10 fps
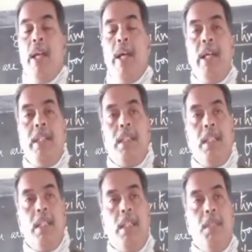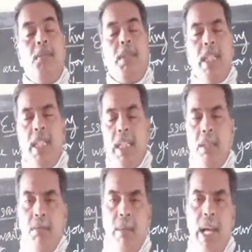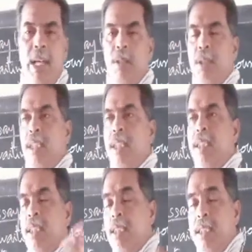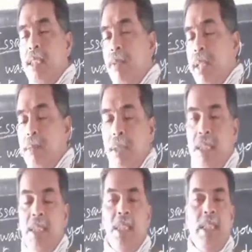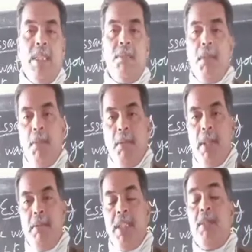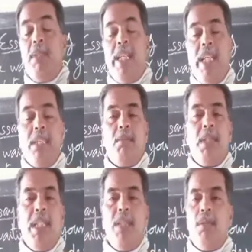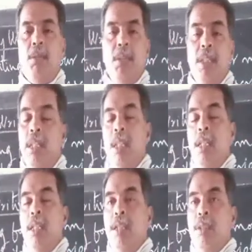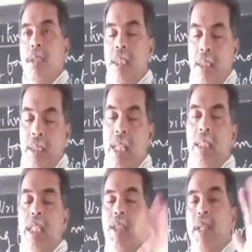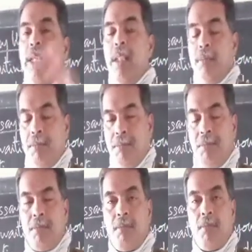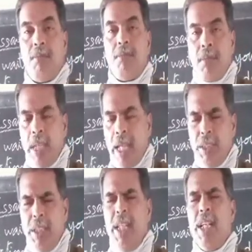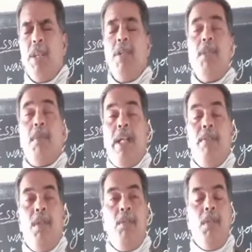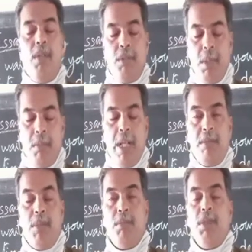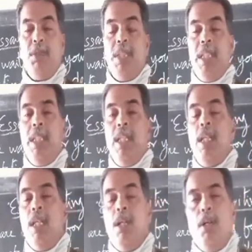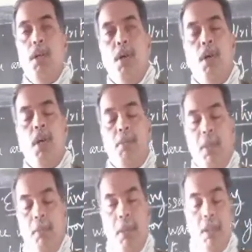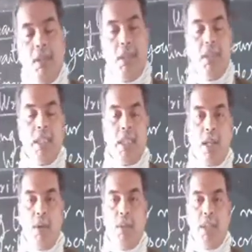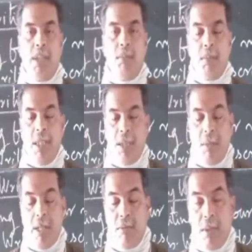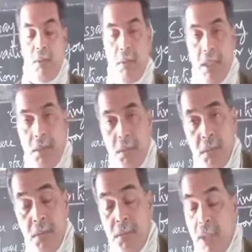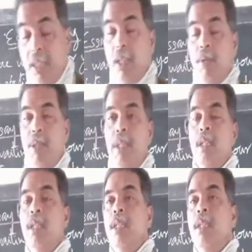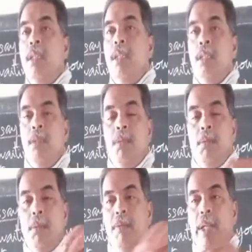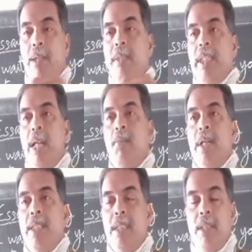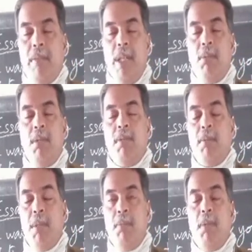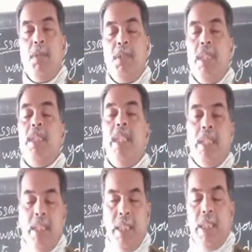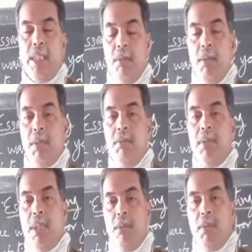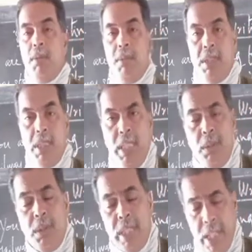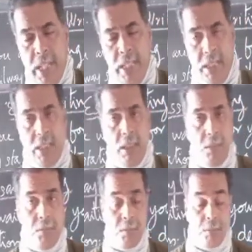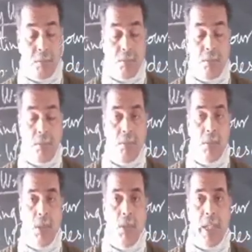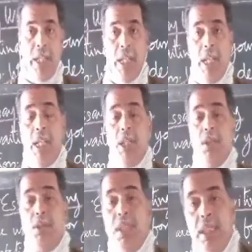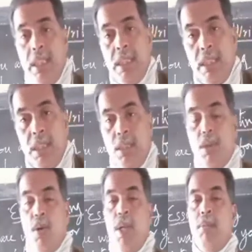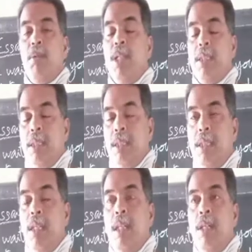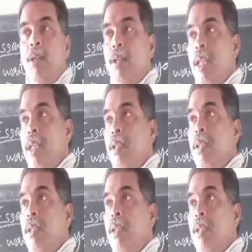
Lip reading: and getting him back, or then he says it's very emergency, and then people permit him, he takes the money and goes. So that's it, and then you enter. As you enter into the platform, onto the platform, you see lot of people. It's a crowded place. Platform number is very crowded. Wherever there are places available for people to sit, they are sitting. Some of them are sitting on their luggages. Okay, you see these trolley pullers. Okay.